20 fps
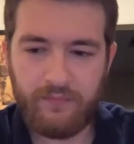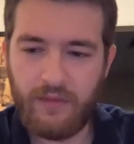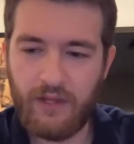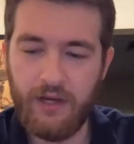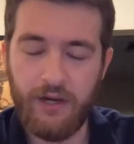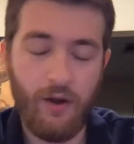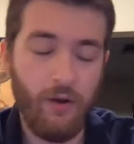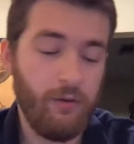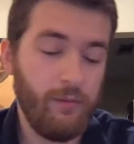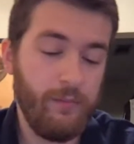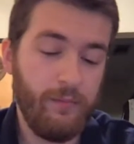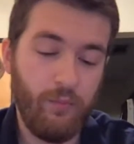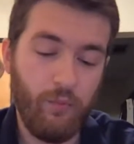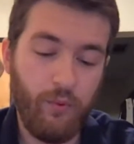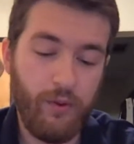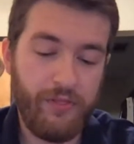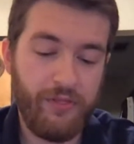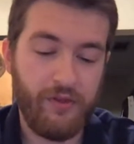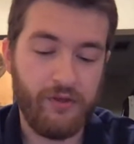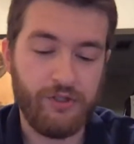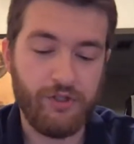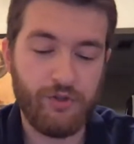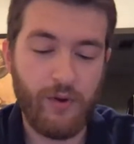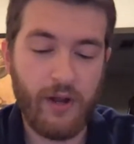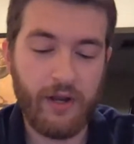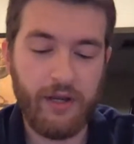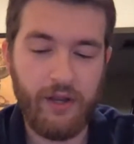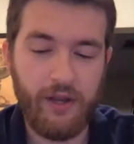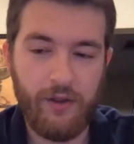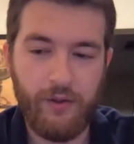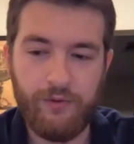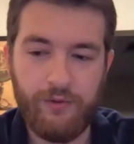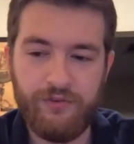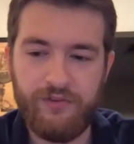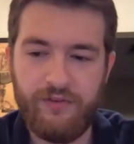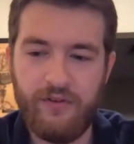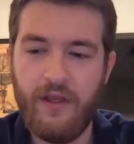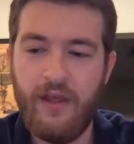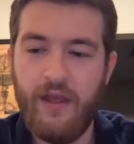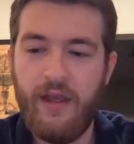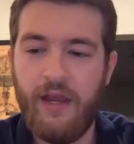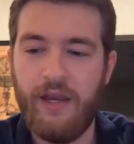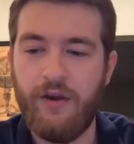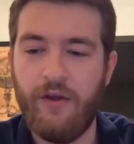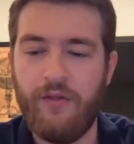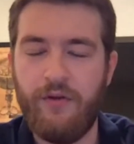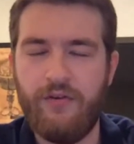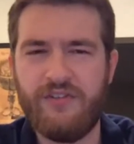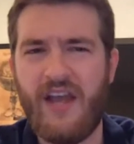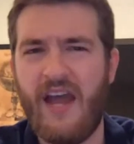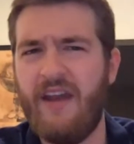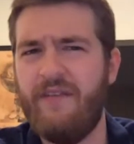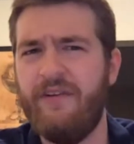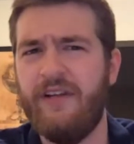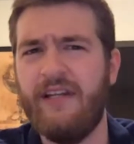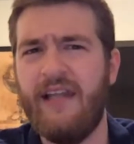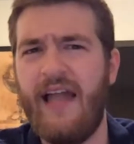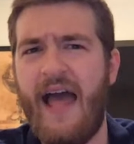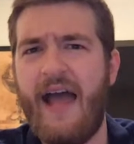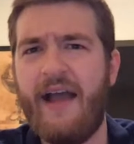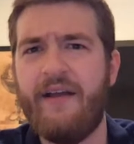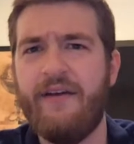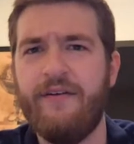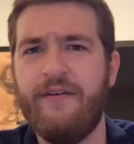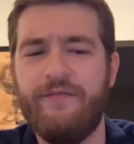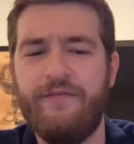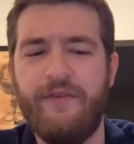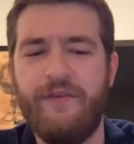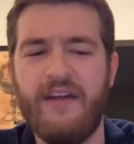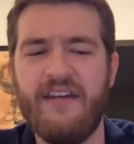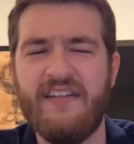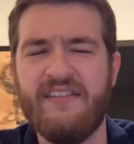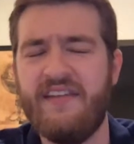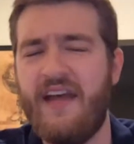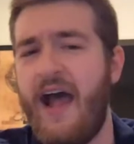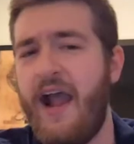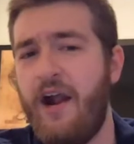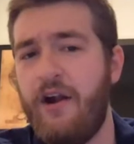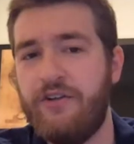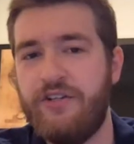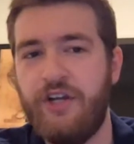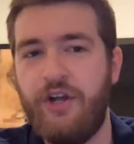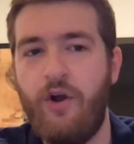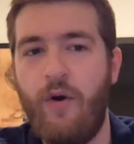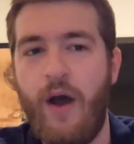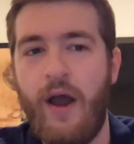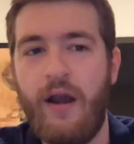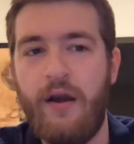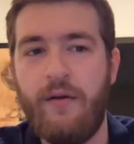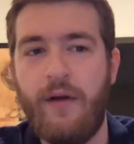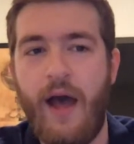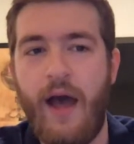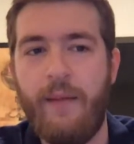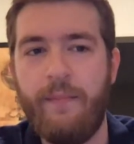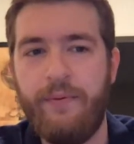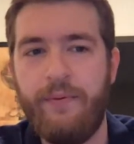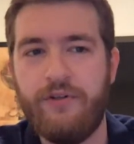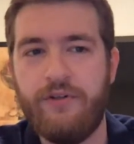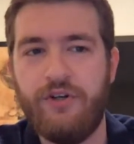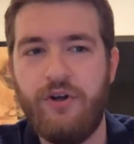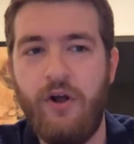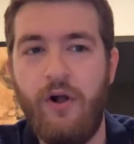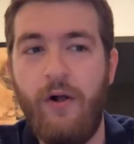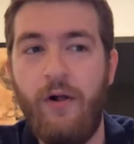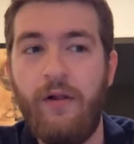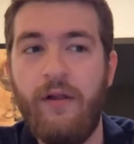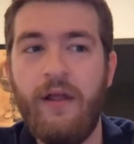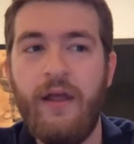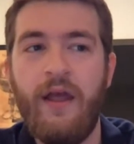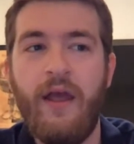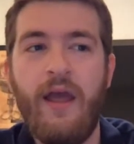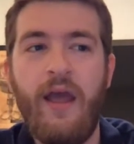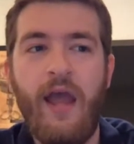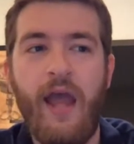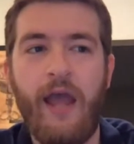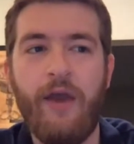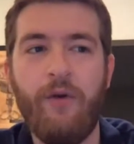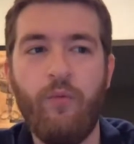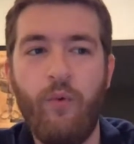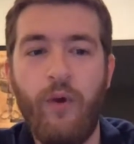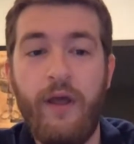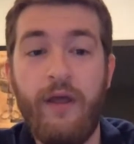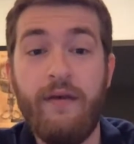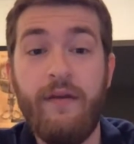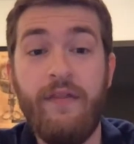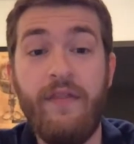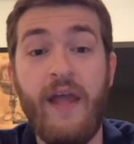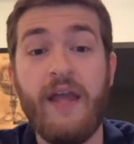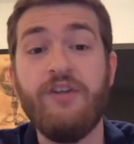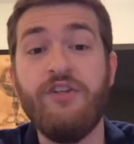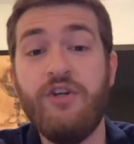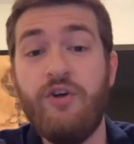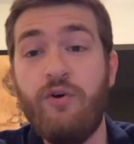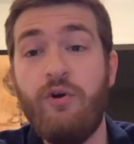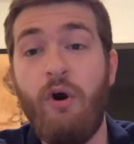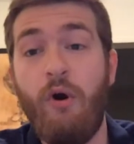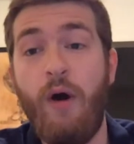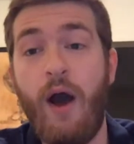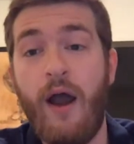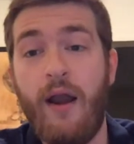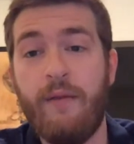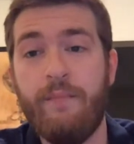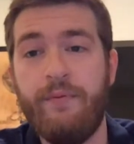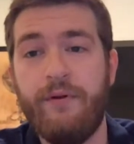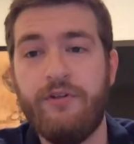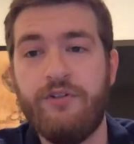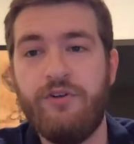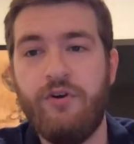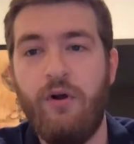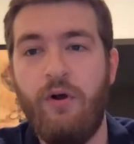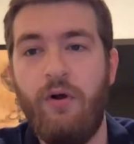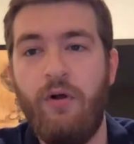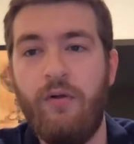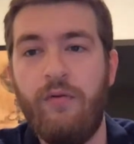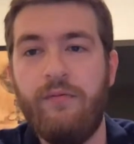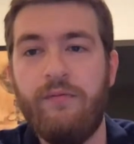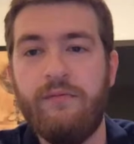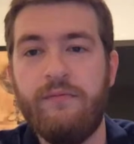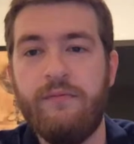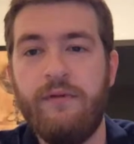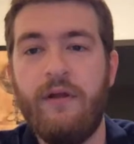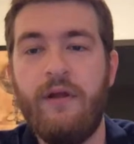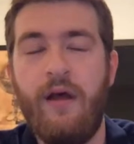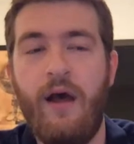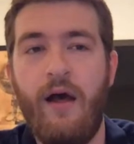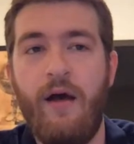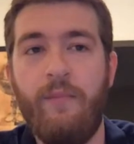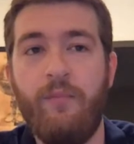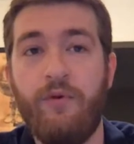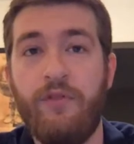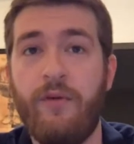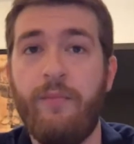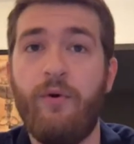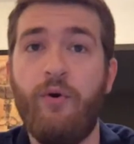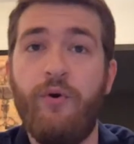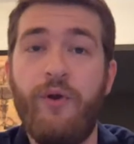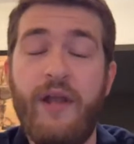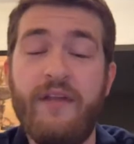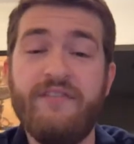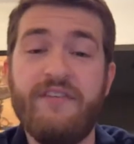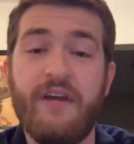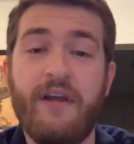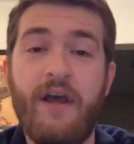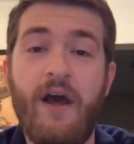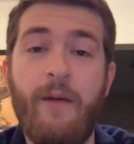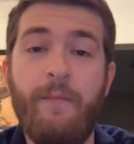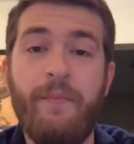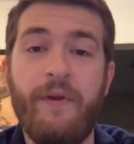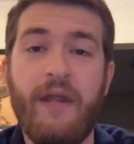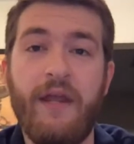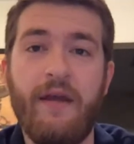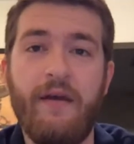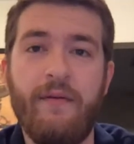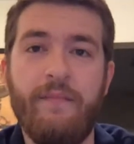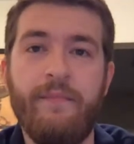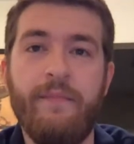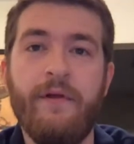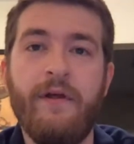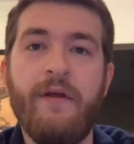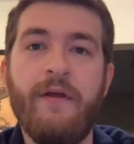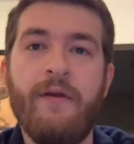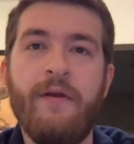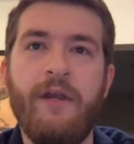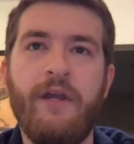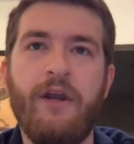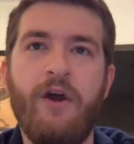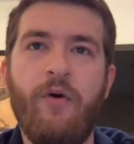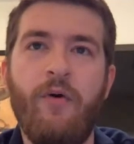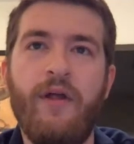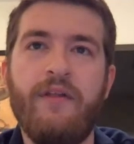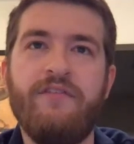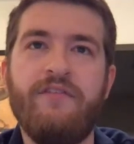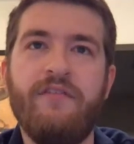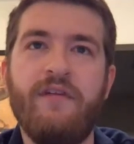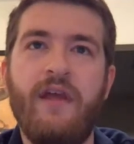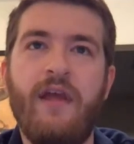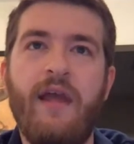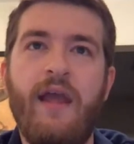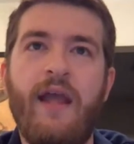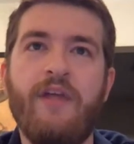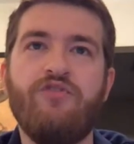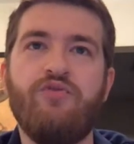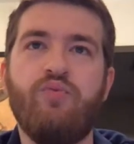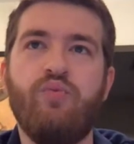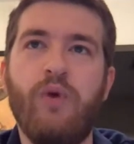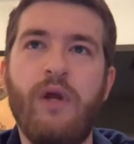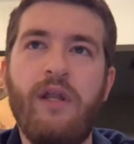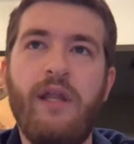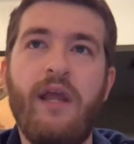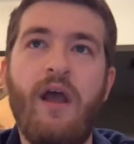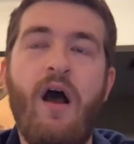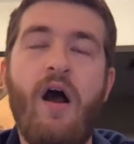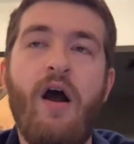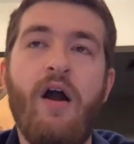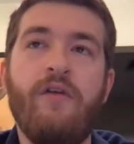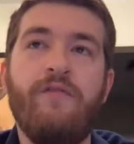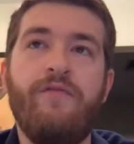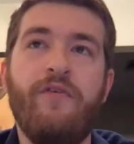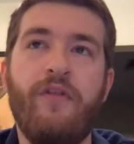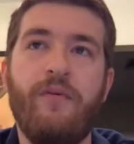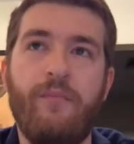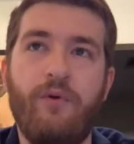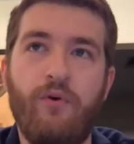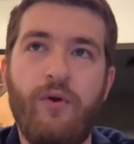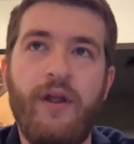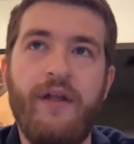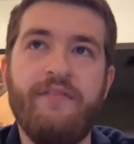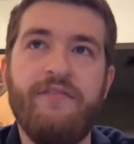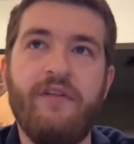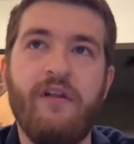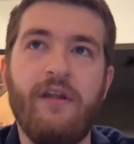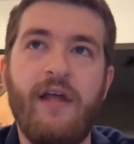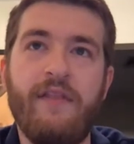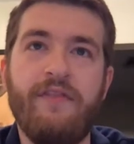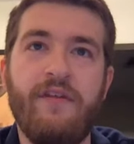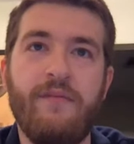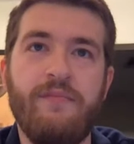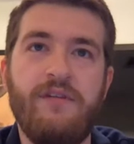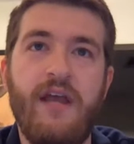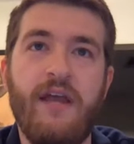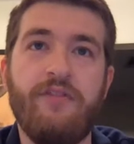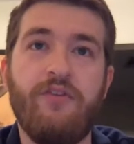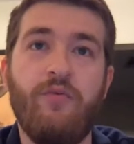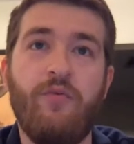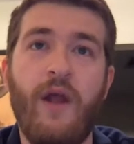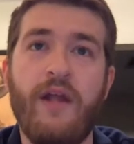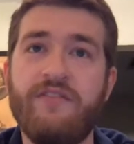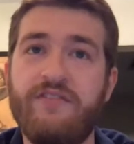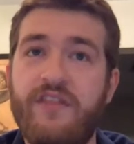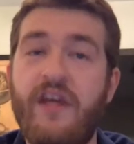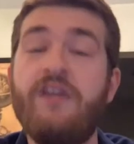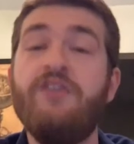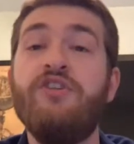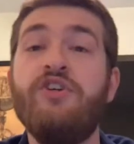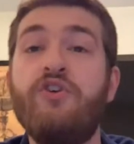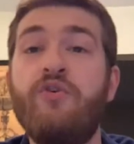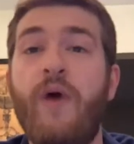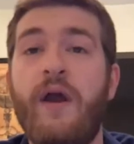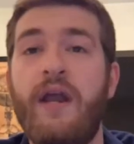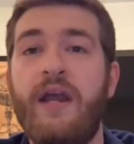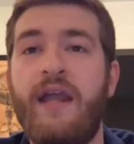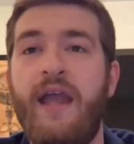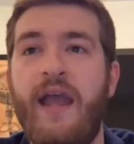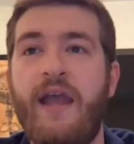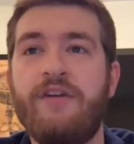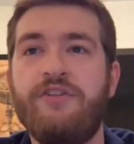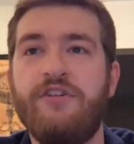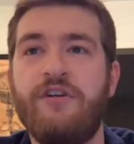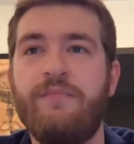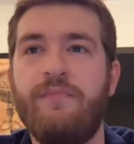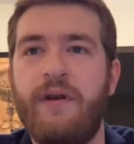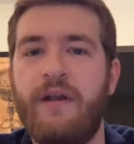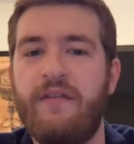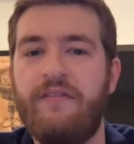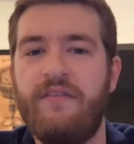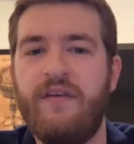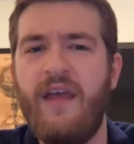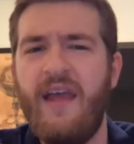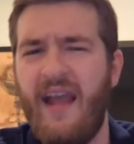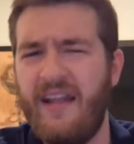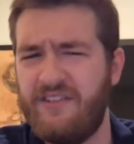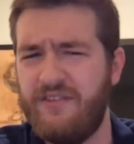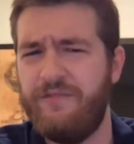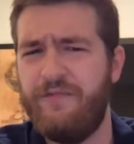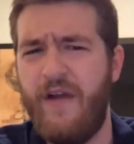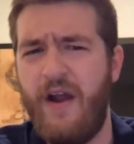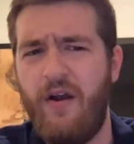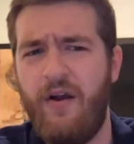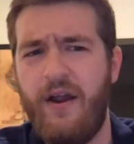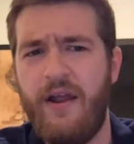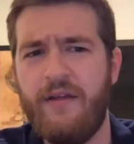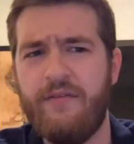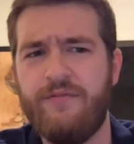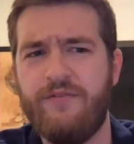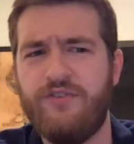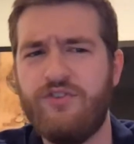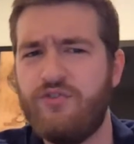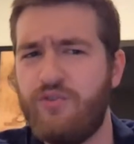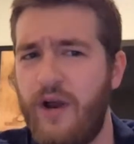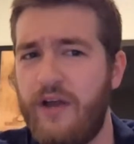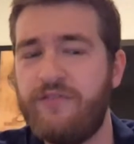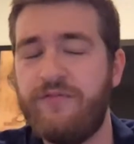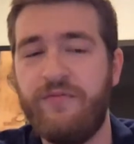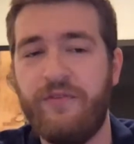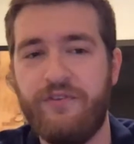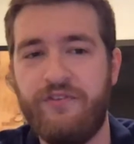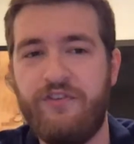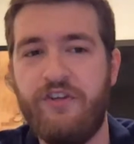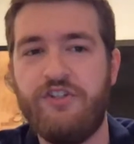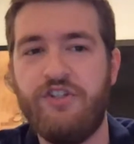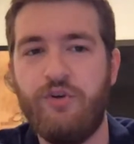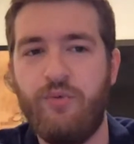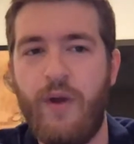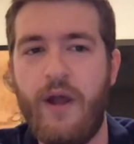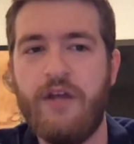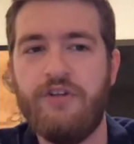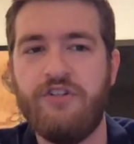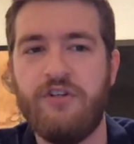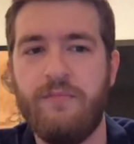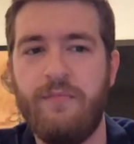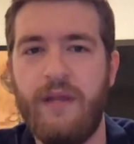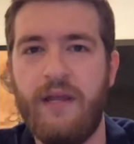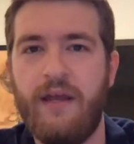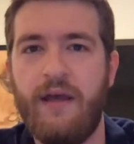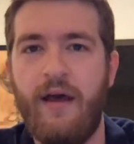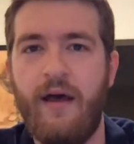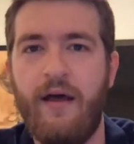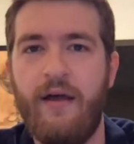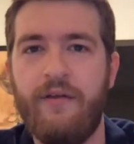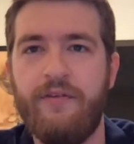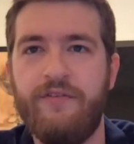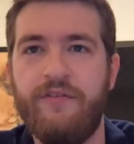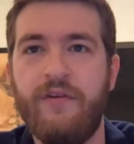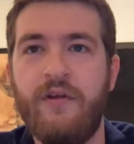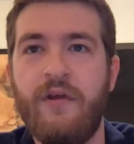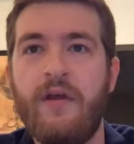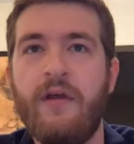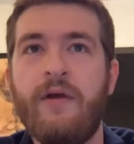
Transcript: you know with the drug use you know there's kind of a lack of a desire to go out on, on patrol and when they do go out on patrol um, when the marines accompany them you know it's it's really hard for the marines to let them take the reins they do on occasion but it's it's a very stressful situation because